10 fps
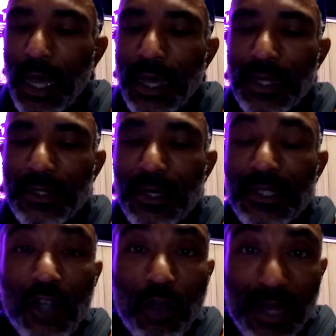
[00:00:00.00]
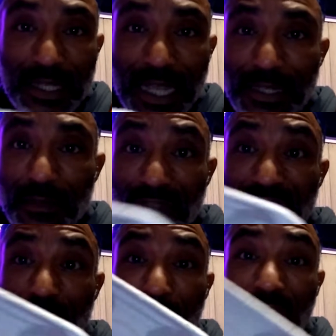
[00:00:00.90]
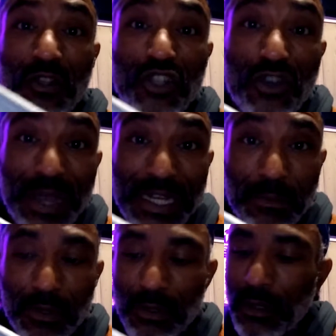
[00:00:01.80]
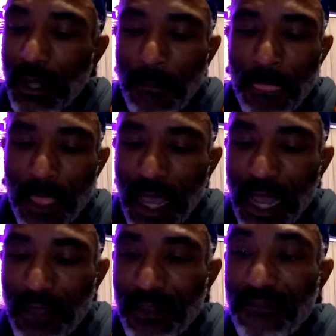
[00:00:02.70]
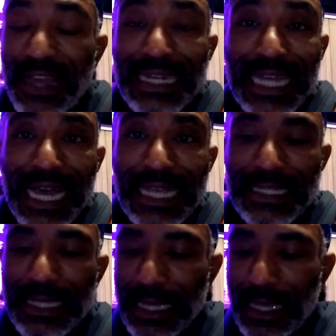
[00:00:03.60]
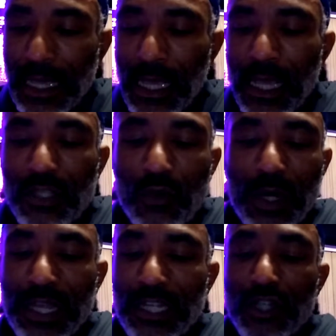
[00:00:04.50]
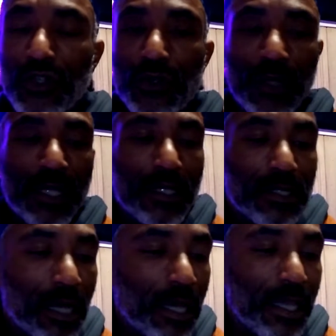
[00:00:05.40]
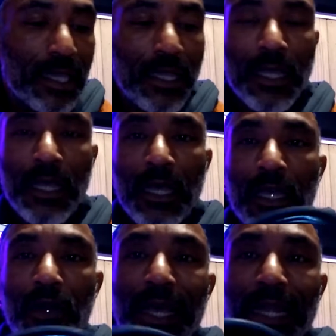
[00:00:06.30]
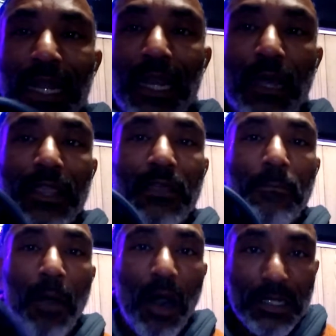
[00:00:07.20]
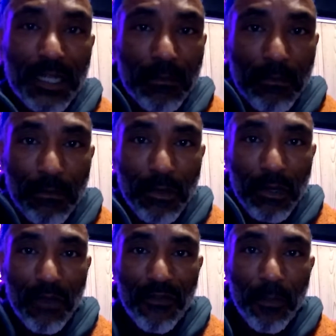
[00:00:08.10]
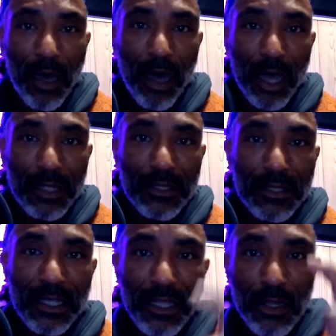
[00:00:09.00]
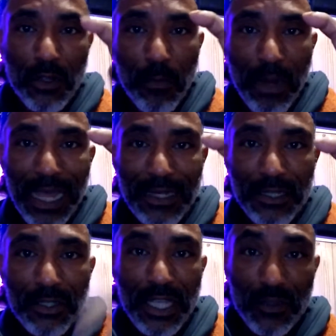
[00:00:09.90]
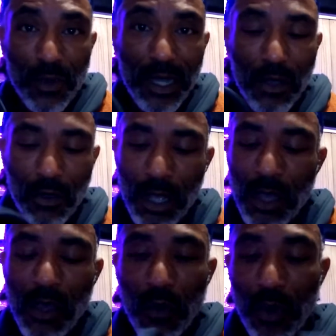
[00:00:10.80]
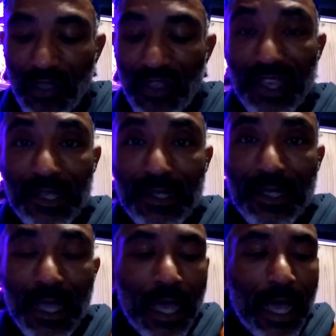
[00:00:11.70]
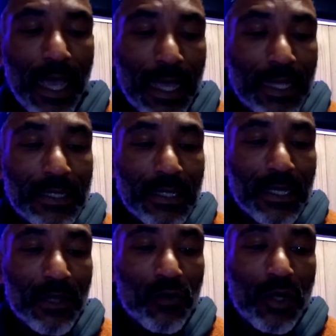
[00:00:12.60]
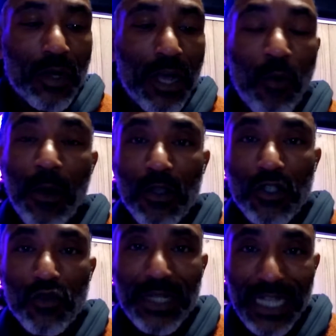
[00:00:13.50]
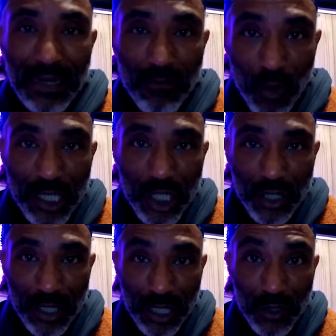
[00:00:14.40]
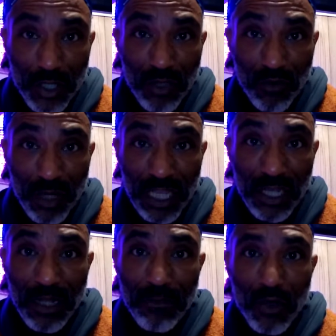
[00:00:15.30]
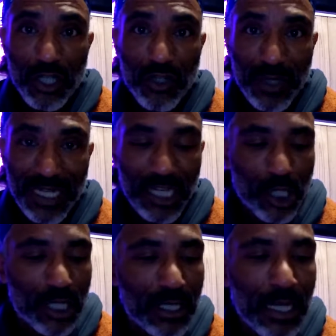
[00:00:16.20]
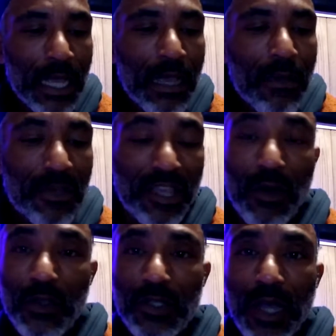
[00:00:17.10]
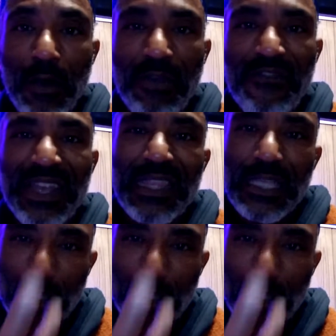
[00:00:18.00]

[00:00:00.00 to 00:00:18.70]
and Starbucks has them. They're biodegradable and they're fantastic. So what I do is I go ahead and I line the bottom of the pots and the little planters as well with this. And it will help also retain moisture too. So they're really good at moisture retention, but they'll also help prevent the